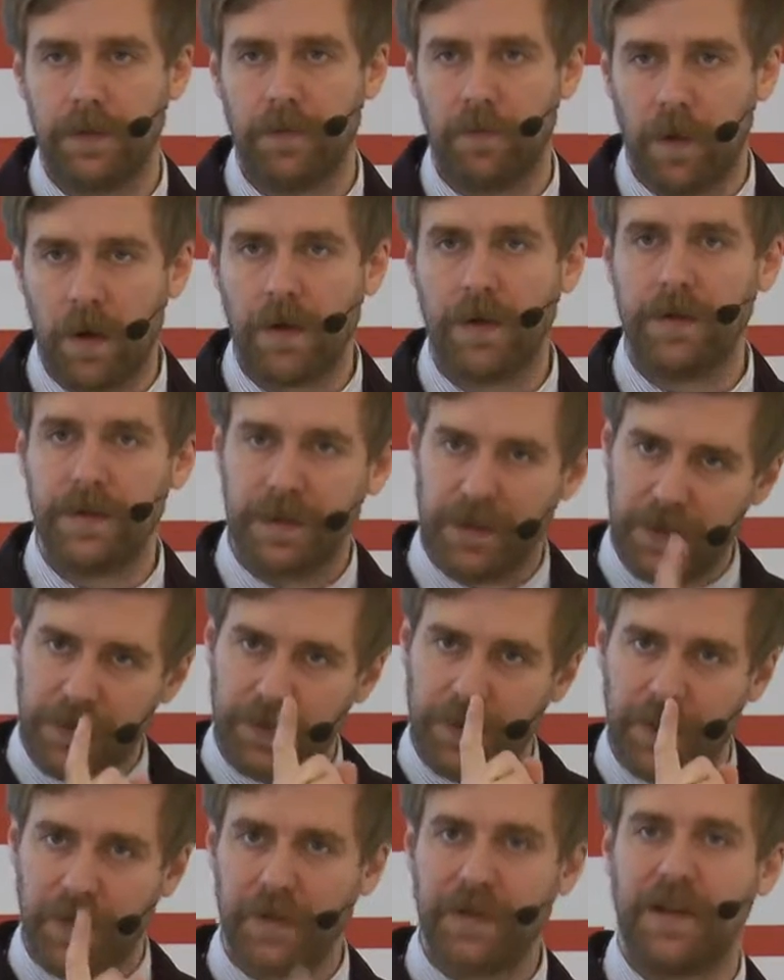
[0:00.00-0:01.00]
one
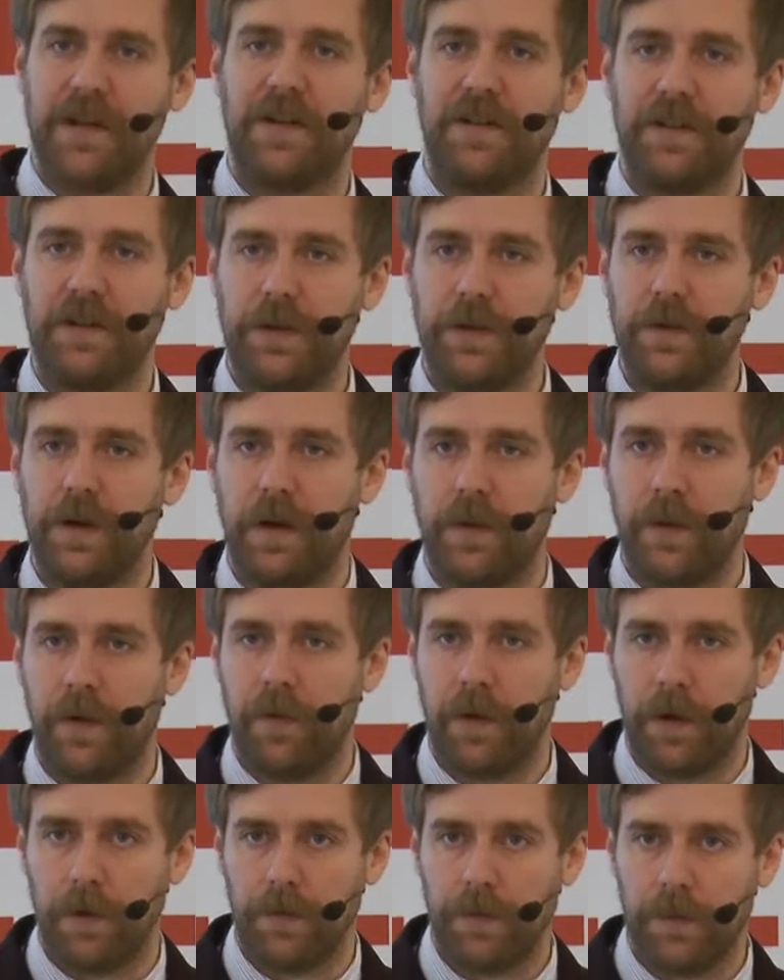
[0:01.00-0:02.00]
union can't do on
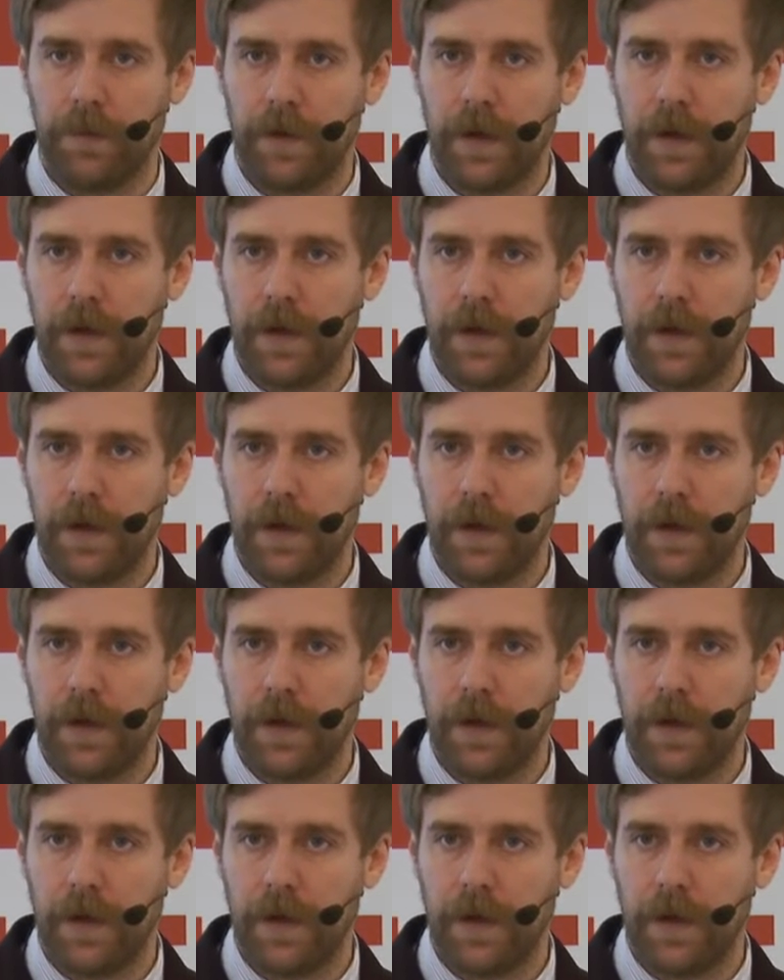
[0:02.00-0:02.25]
their own.